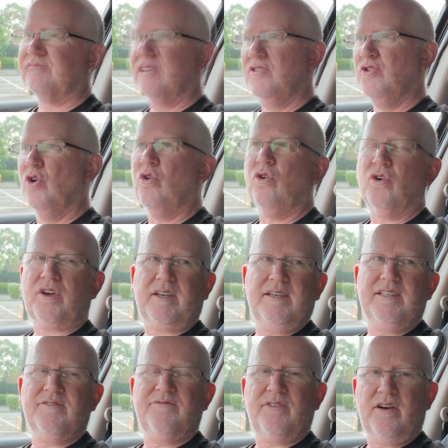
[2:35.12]
York
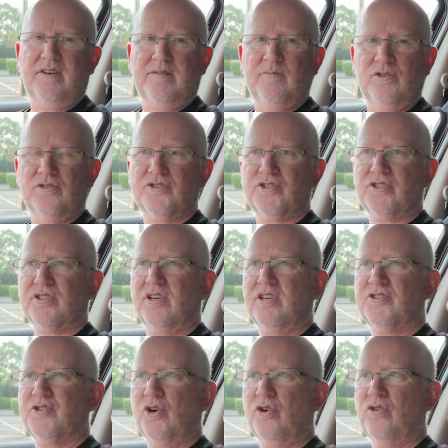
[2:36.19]
is very much a
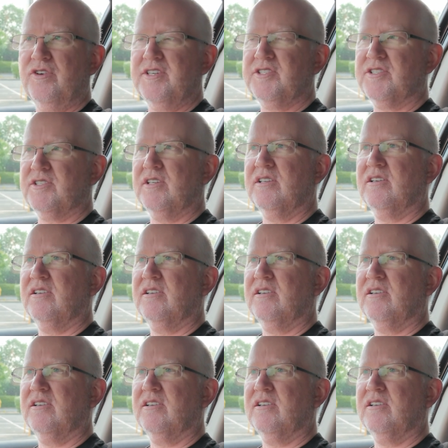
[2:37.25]
tourist